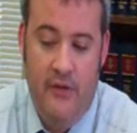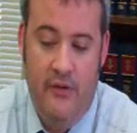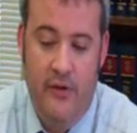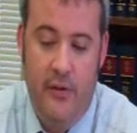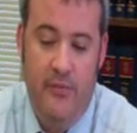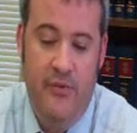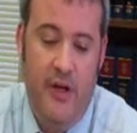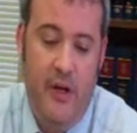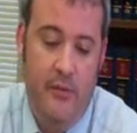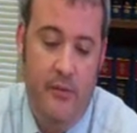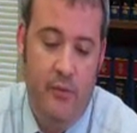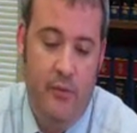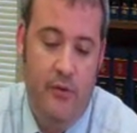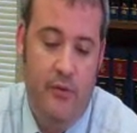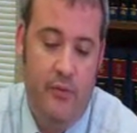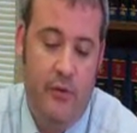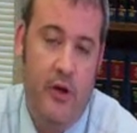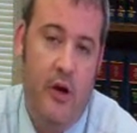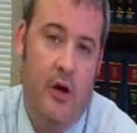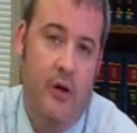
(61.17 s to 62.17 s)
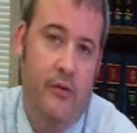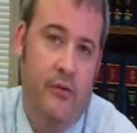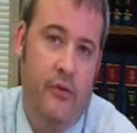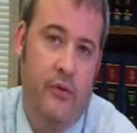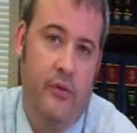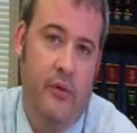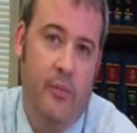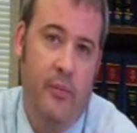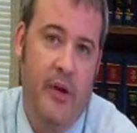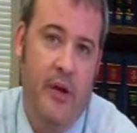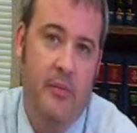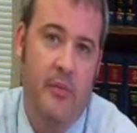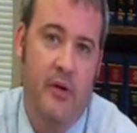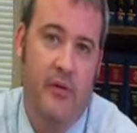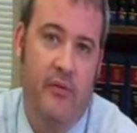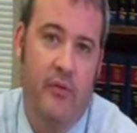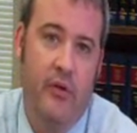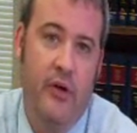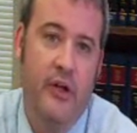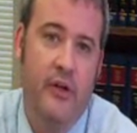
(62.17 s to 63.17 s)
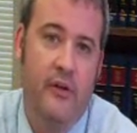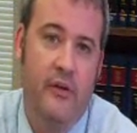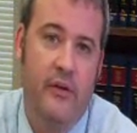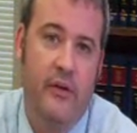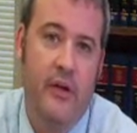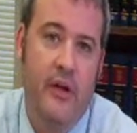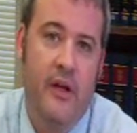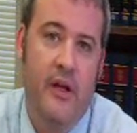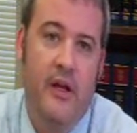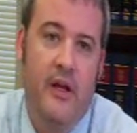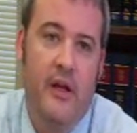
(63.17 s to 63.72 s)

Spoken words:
Sometimes with regard to the payment of rent,